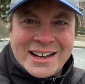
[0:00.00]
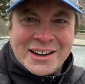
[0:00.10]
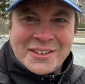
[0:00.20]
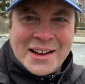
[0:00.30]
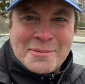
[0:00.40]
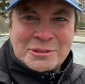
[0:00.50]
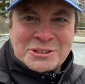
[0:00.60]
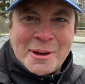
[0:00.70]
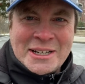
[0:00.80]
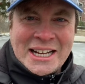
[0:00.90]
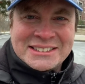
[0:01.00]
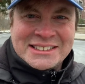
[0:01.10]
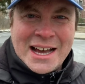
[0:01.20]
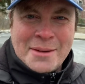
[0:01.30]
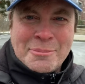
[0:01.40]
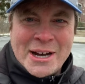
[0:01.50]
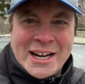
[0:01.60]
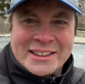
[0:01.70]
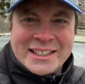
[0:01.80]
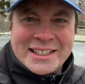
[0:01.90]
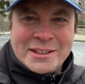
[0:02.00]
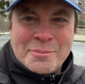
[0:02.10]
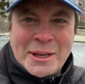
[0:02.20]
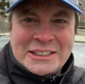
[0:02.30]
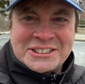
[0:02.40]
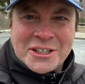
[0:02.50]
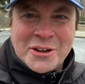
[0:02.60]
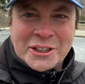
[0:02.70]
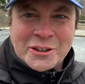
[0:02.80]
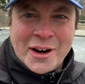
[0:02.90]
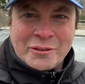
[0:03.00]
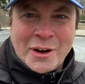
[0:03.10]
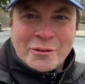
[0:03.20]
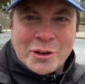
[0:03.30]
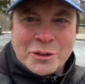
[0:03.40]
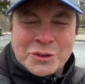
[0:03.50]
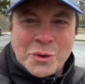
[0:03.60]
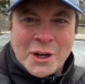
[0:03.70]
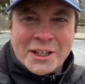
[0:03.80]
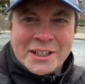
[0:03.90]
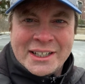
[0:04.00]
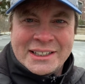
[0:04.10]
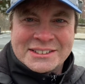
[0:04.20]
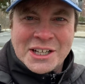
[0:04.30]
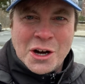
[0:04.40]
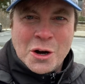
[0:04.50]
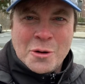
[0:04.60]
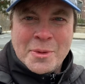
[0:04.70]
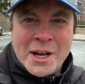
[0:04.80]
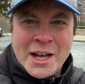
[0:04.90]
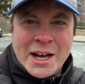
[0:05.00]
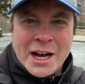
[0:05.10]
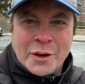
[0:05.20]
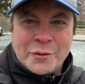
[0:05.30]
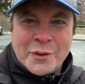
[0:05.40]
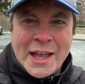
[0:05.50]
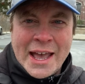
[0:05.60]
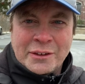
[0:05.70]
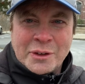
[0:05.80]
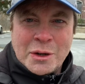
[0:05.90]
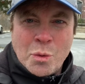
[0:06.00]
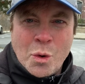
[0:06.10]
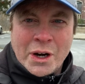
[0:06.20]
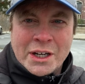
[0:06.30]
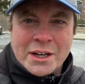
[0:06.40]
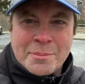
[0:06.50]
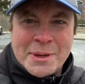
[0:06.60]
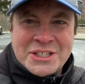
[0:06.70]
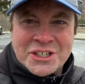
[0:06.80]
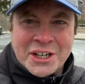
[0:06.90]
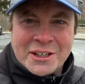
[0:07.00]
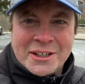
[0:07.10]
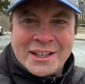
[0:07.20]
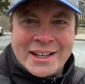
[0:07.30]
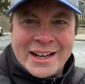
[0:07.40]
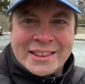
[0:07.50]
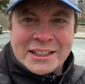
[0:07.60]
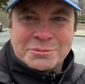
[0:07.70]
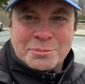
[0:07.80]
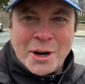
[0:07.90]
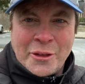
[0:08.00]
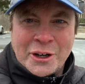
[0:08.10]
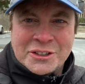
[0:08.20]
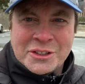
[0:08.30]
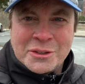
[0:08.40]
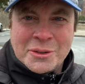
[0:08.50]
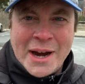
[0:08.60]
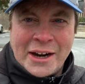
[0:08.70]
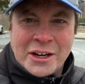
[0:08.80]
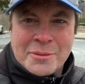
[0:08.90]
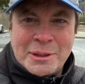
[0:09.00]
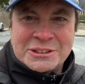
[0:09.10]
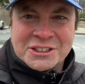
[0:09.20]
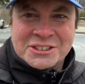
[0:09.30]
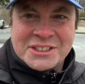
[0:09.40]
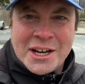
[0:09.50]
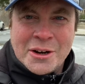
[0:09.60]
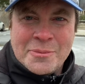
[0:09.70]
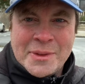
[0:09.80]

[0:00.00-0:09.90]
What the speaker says: All right, so my next stop on the Peekskill Underground Railroad tour is the home of Henry Ward Beecher, and that's brother to Harriet Beecher Stowe,